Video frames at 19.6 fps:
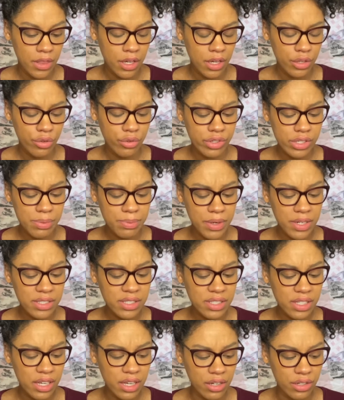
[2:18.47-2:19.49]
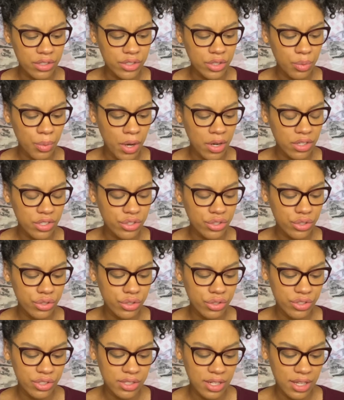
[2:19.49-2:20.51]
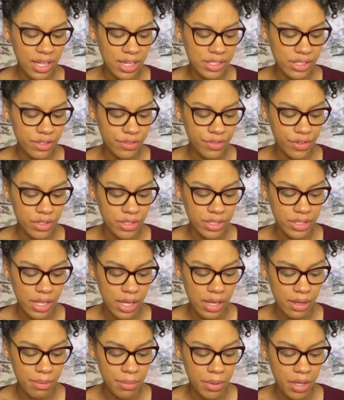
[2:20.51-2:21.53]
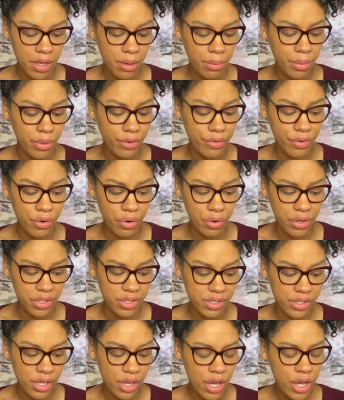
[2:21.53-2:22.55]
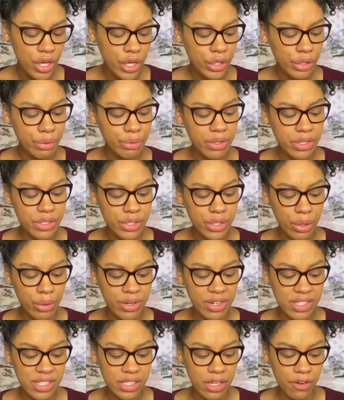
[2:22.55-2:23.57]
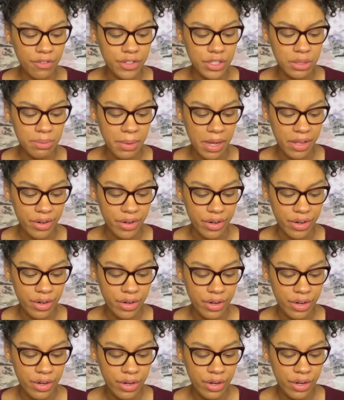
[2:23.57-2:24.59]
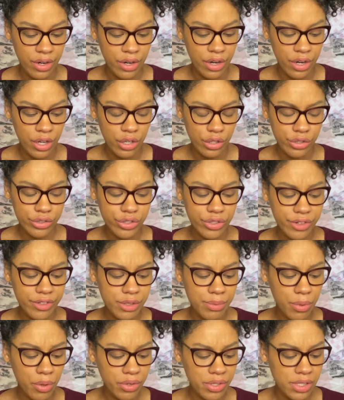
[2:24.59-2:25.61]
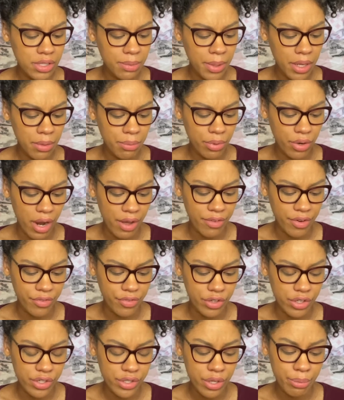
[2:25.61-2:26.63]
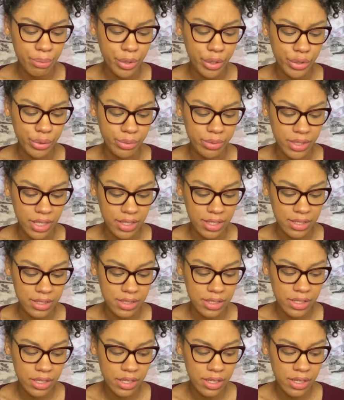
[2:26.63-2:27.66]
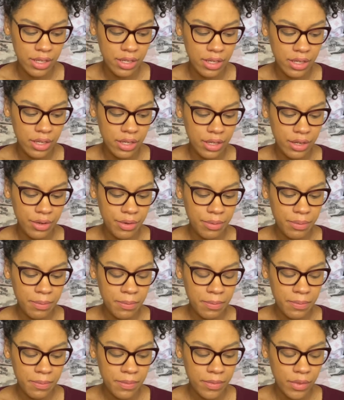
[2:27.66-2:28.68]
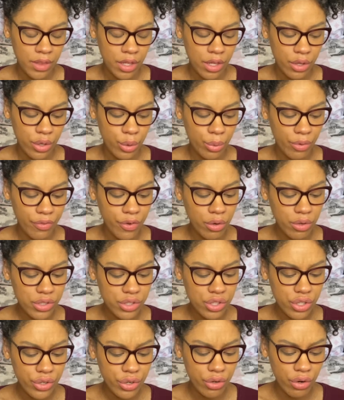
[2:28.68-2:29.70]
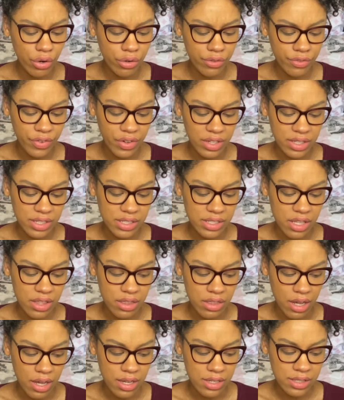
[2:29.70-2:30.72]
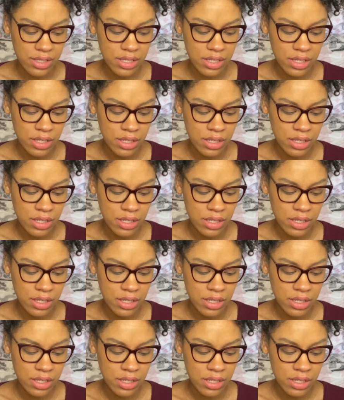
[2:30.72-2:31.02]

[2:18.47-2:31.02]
You expressed guilt while institutionalized the first time, but of course, you did so in a selfish manner. You should have spoken to me in private first, but you didn't. You were focused on your own feelings and thoughts.